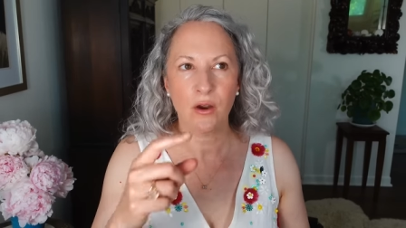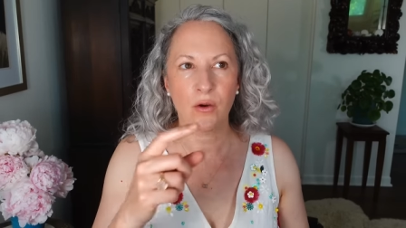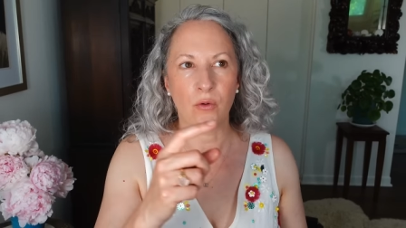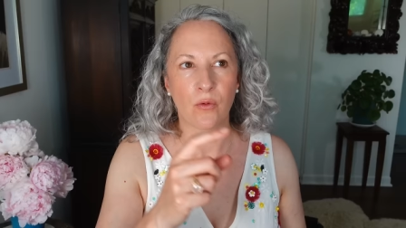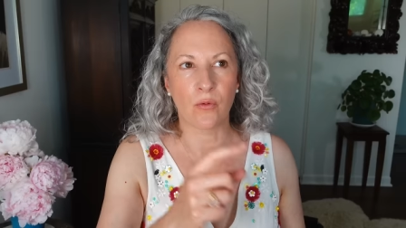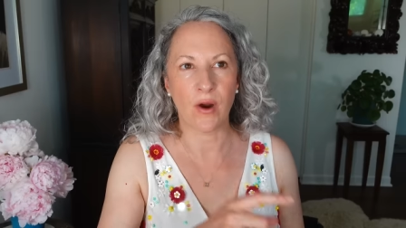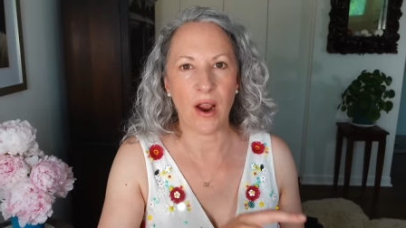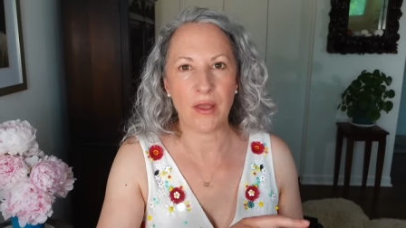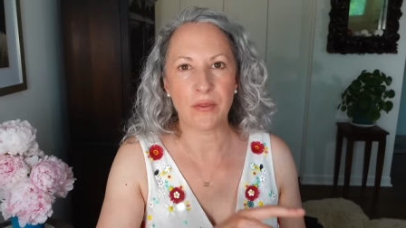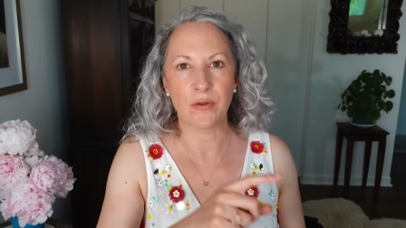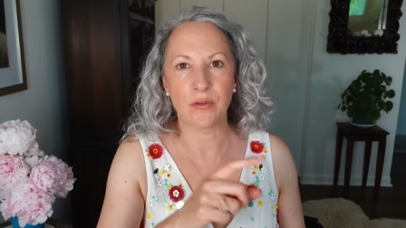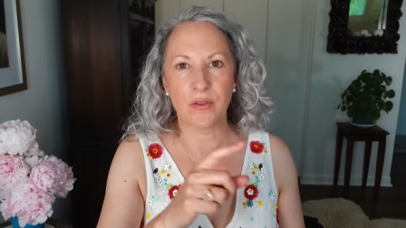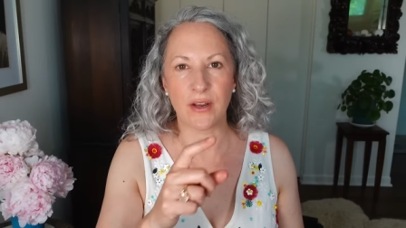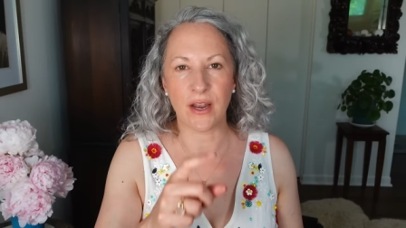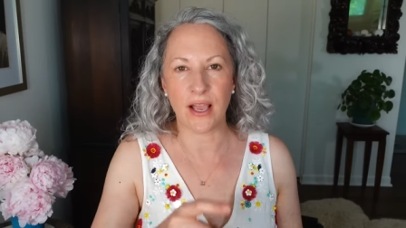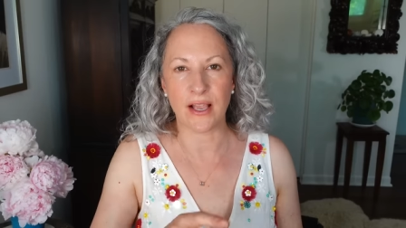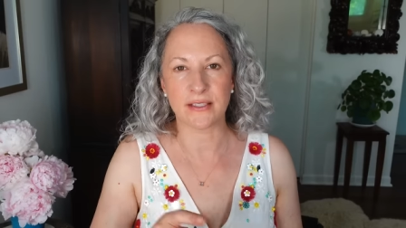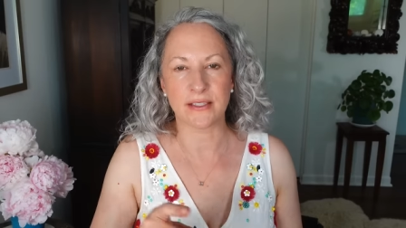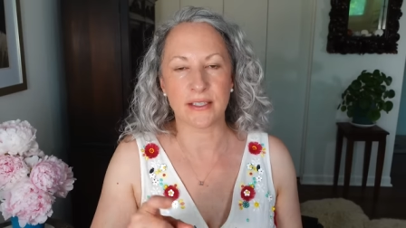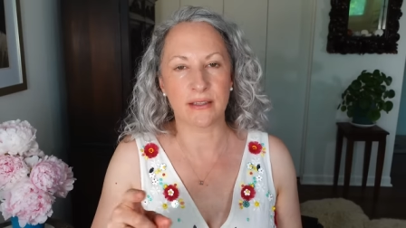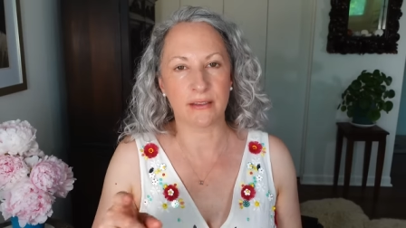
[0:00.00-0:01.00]
rather than
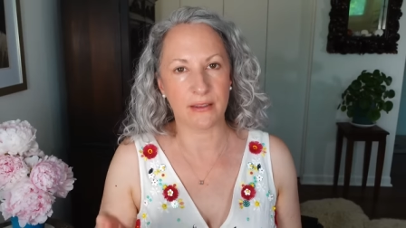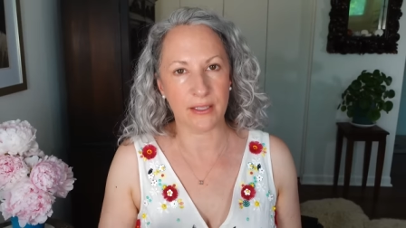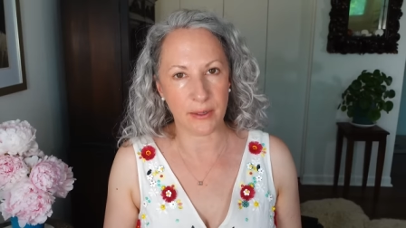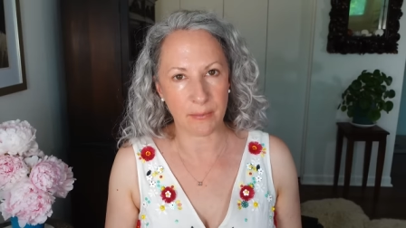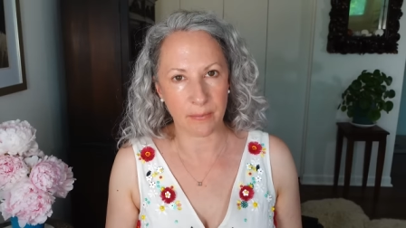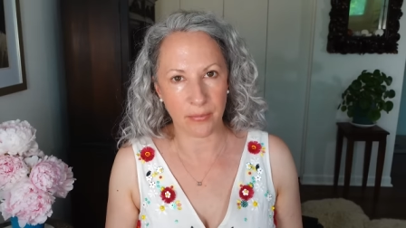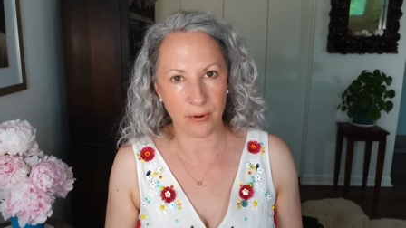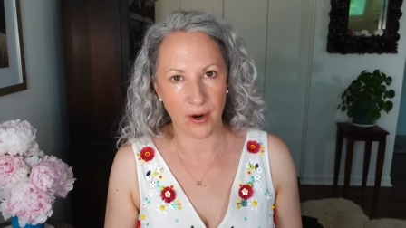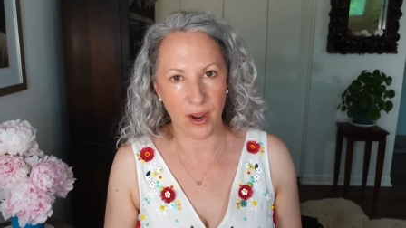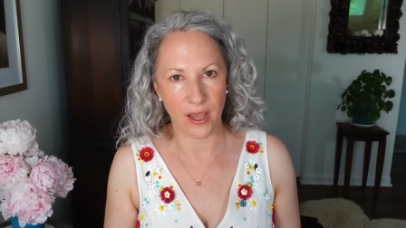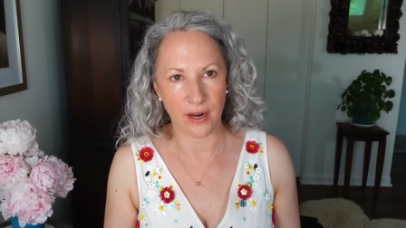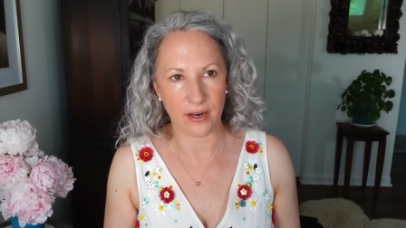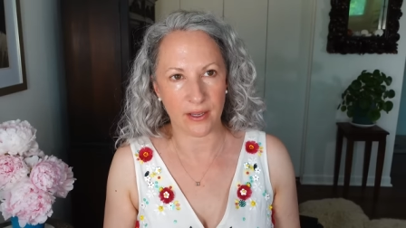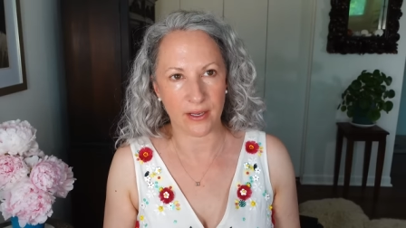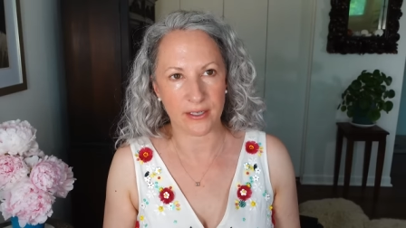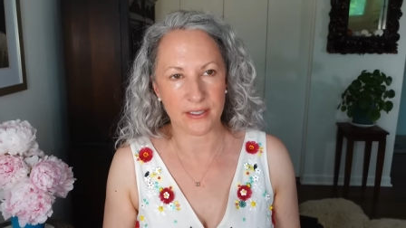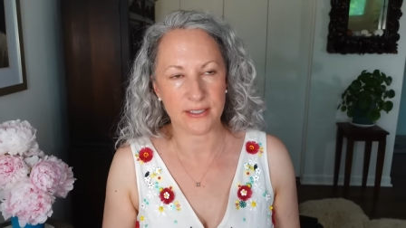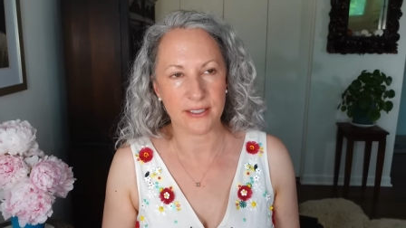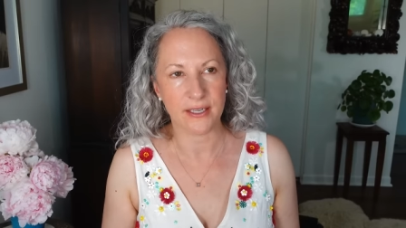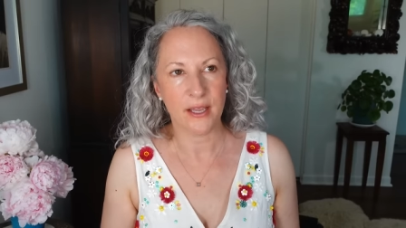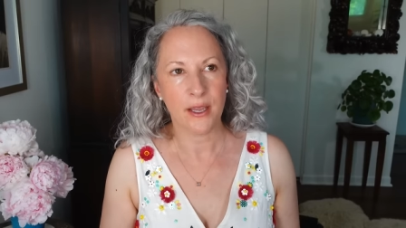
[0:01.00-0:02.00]
as a lip
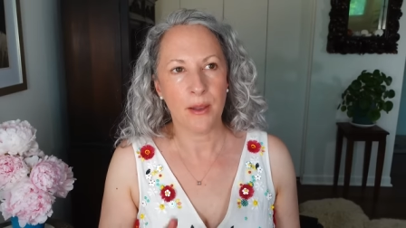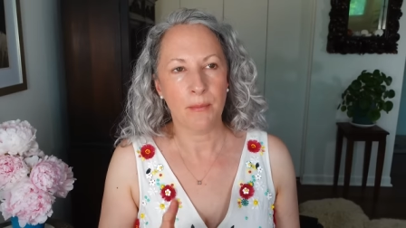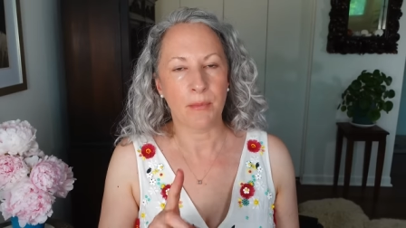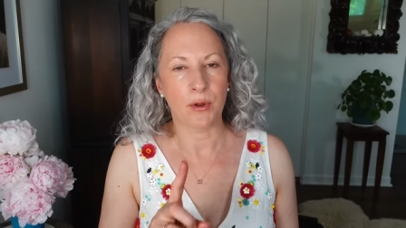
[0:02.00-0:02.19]
product,